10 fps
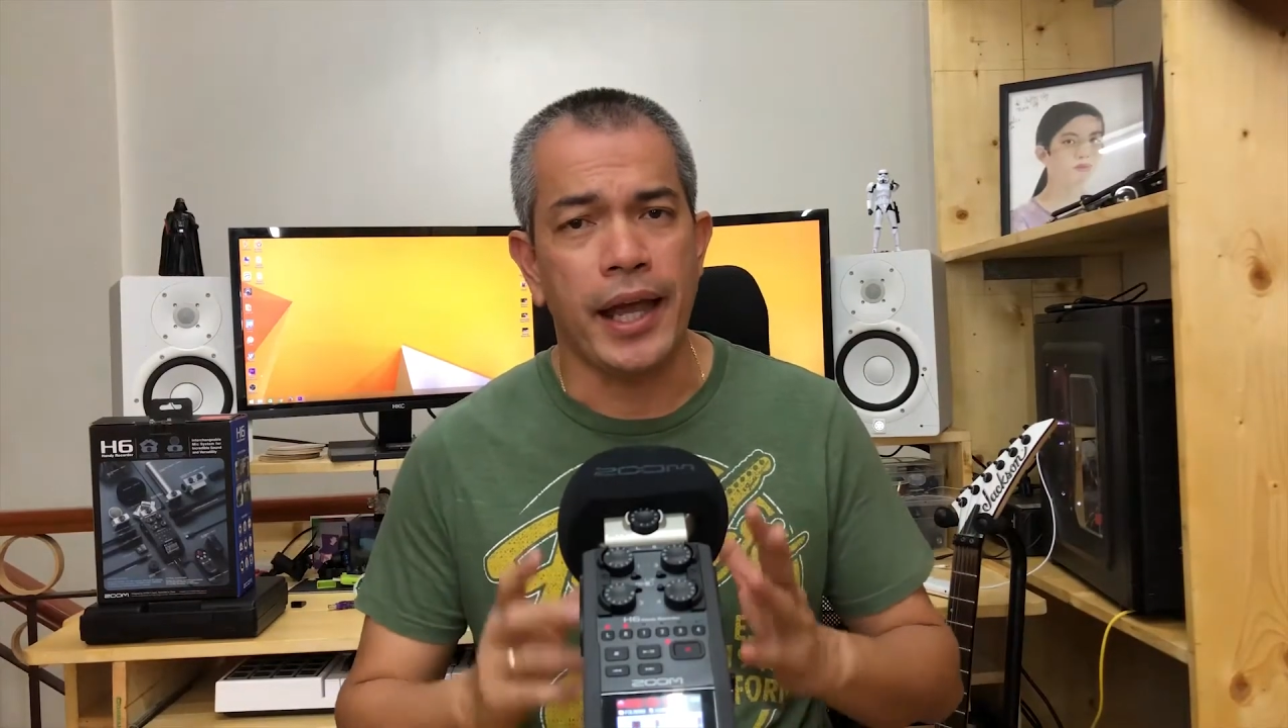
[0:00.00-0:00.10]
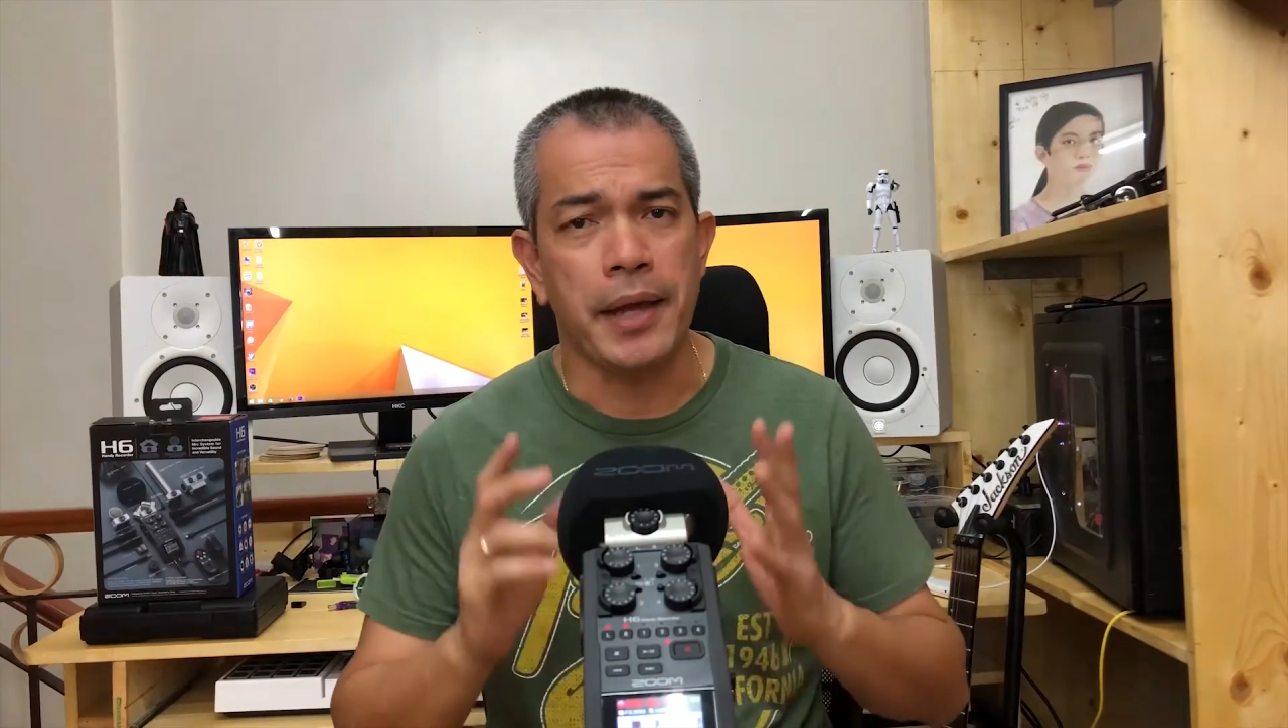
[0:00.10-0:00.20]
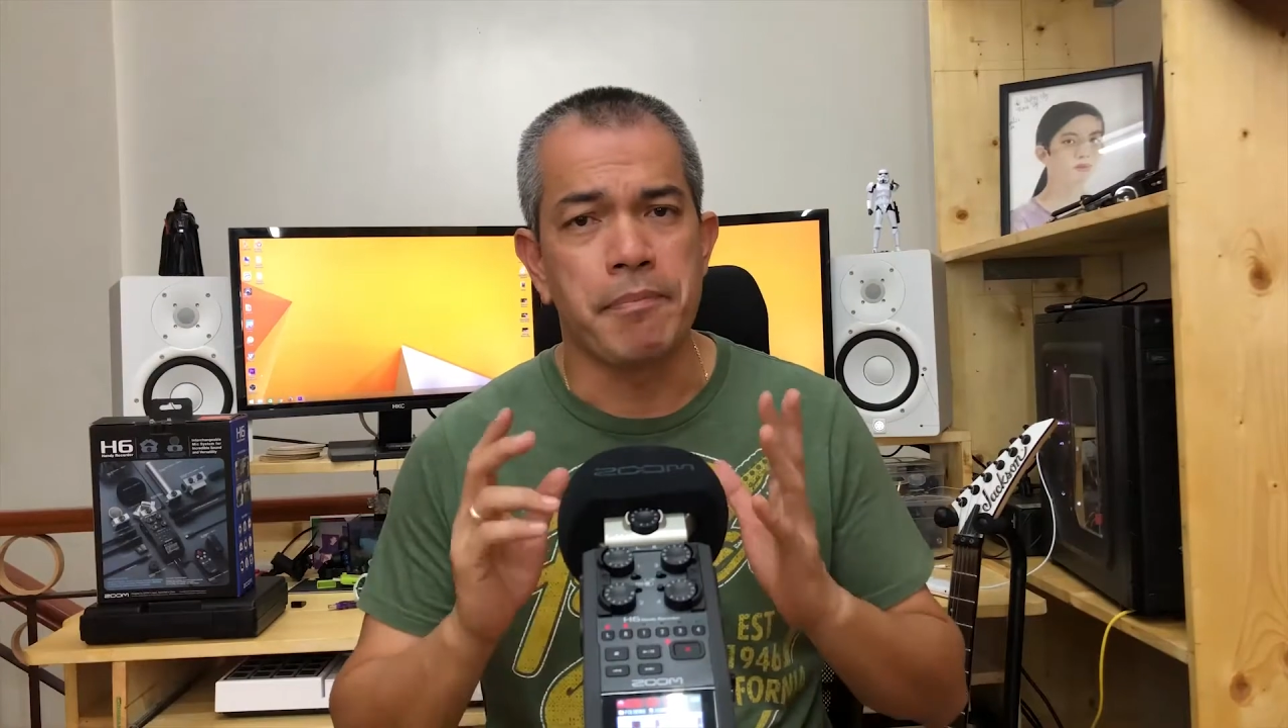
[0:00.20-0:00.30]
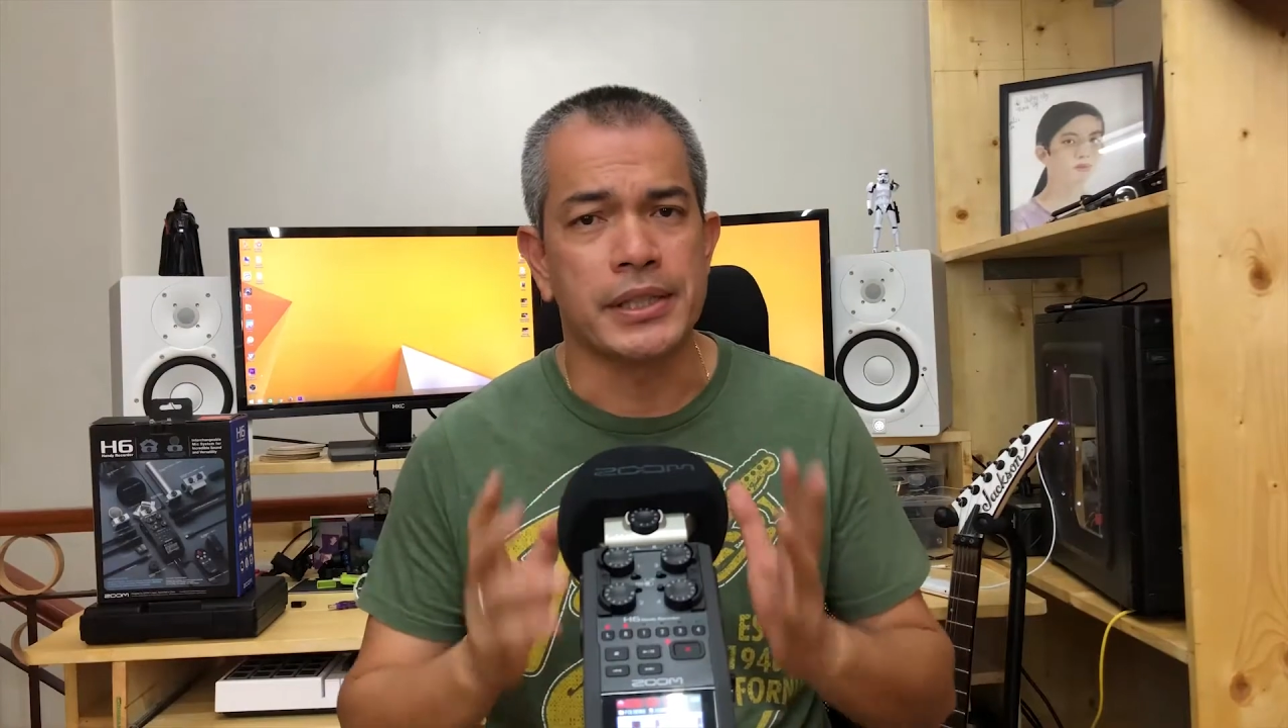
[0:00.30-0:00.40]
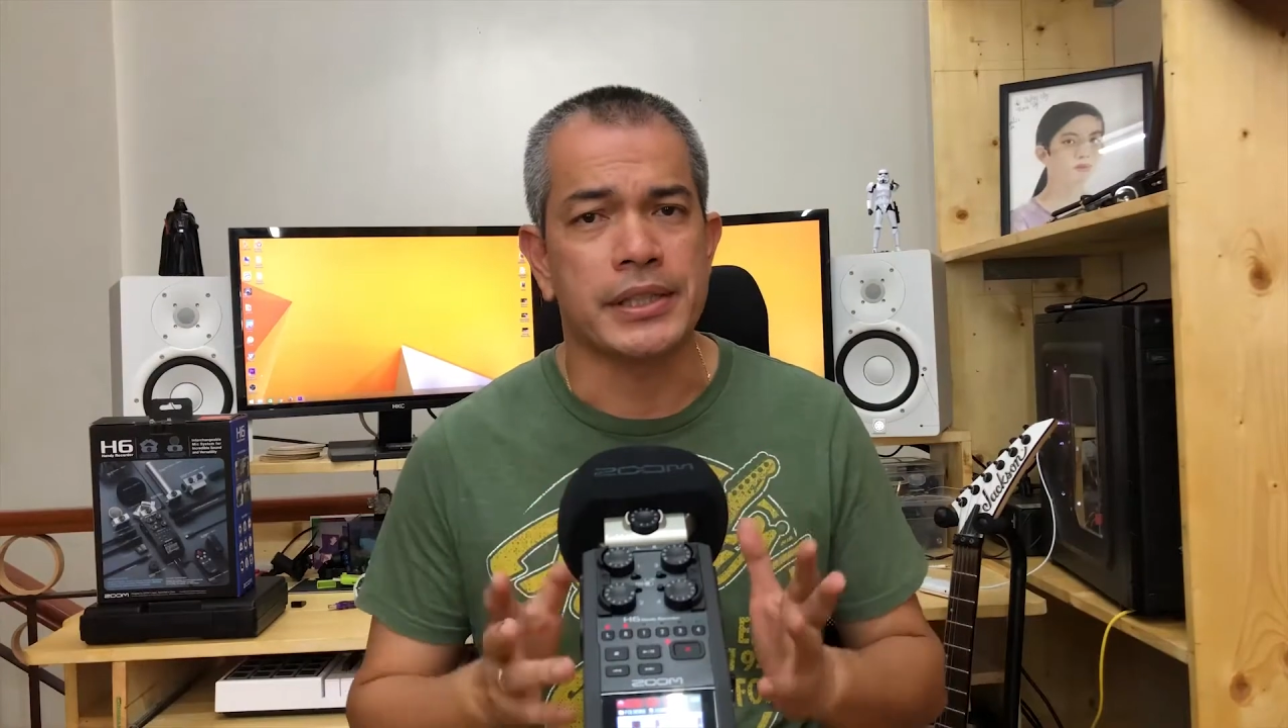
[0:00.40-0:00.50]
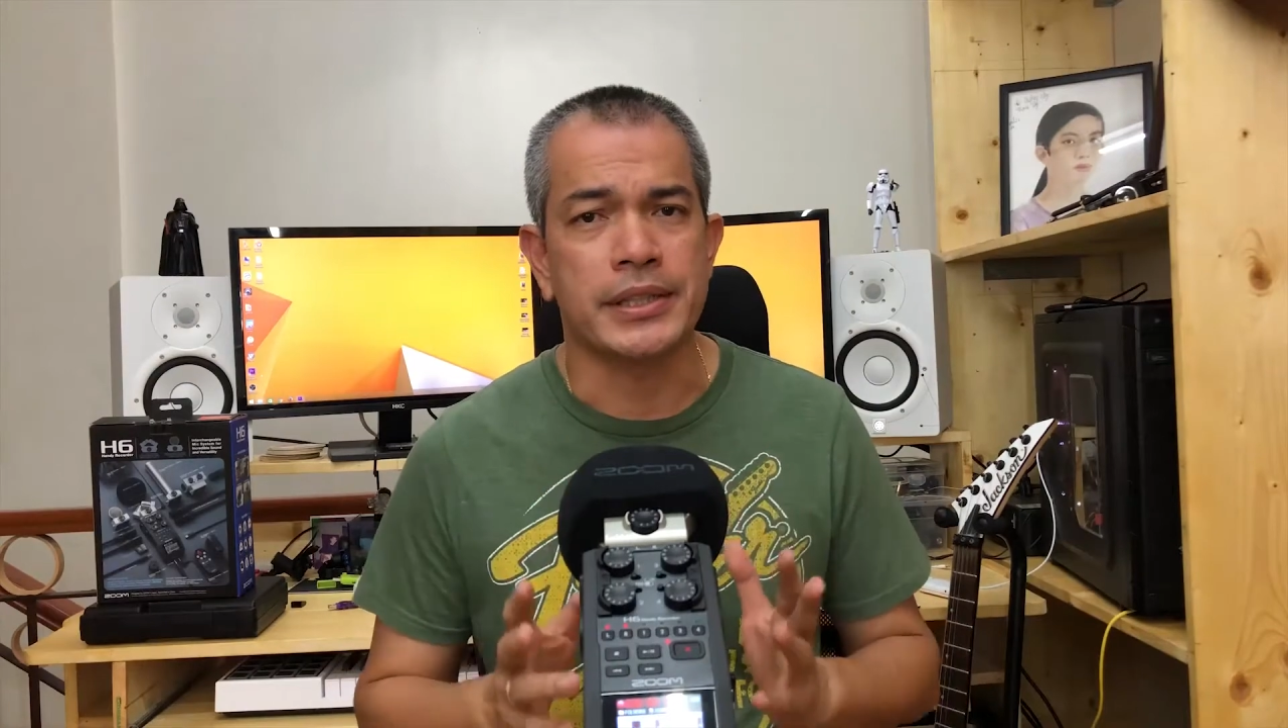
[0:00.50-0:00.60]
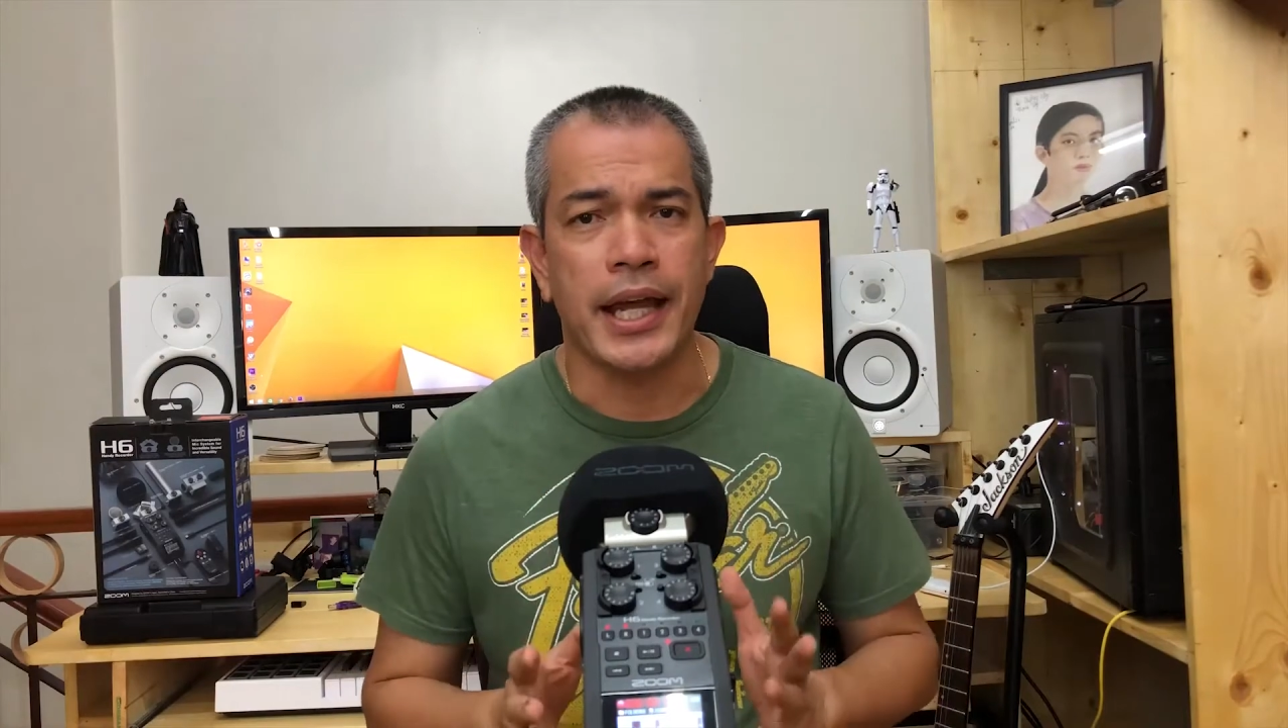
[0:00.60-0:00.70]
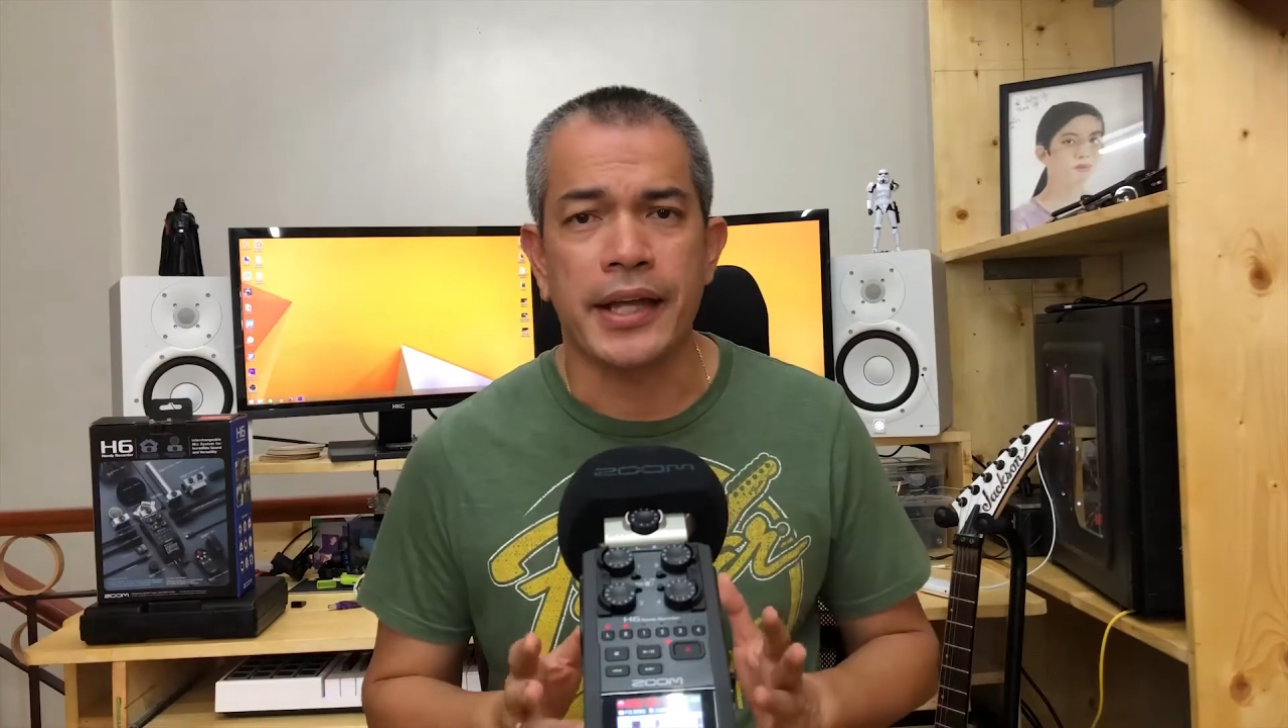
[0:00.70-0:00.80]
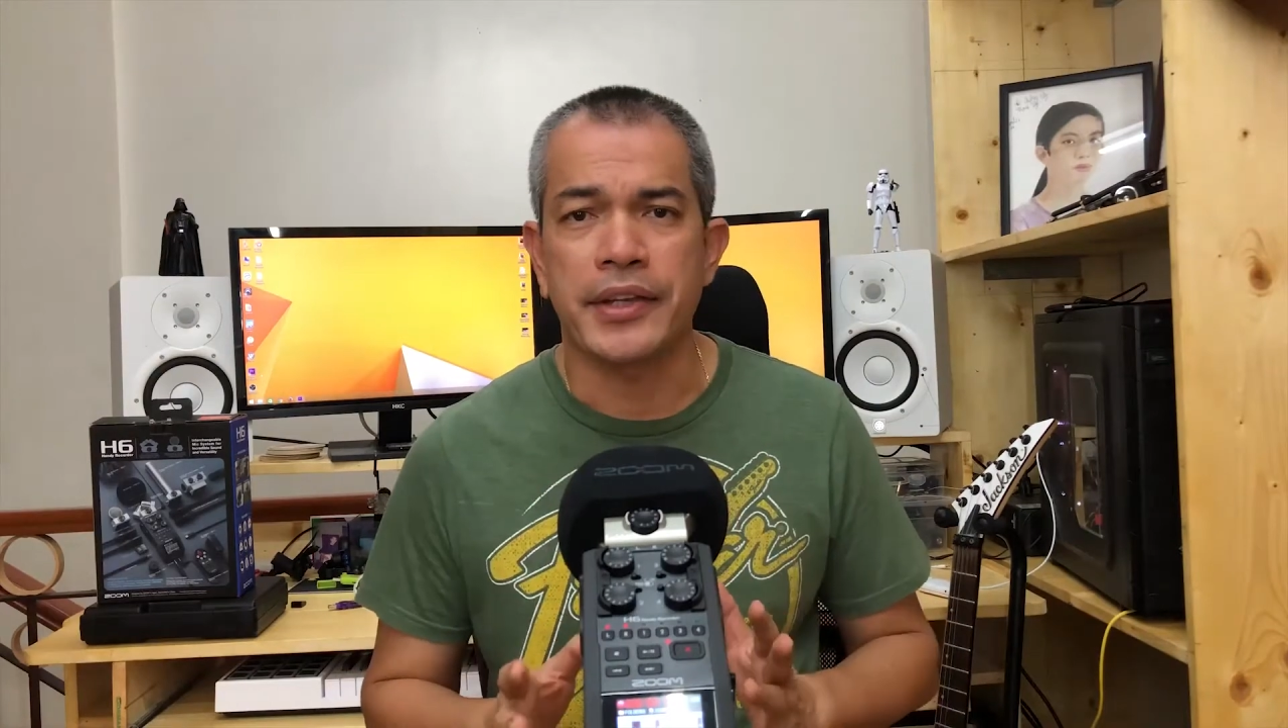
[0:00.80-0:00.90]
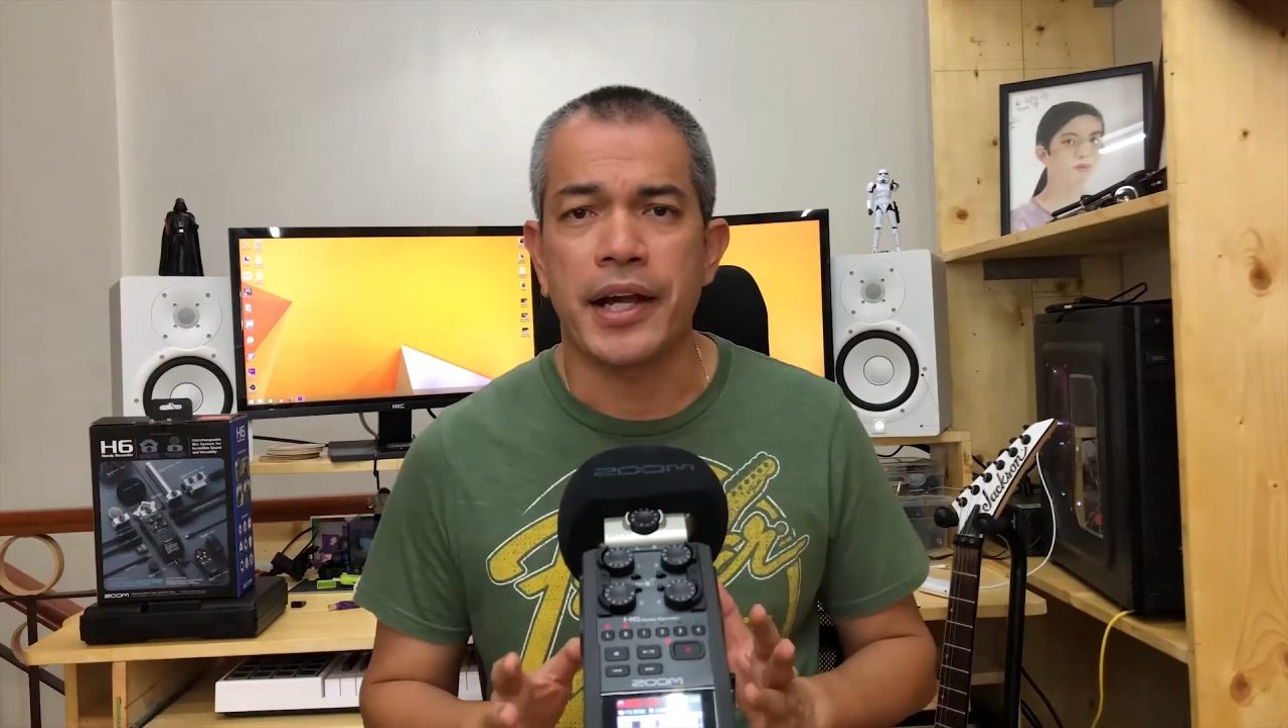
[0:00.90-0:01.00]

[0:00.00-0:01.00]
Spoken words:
a mistake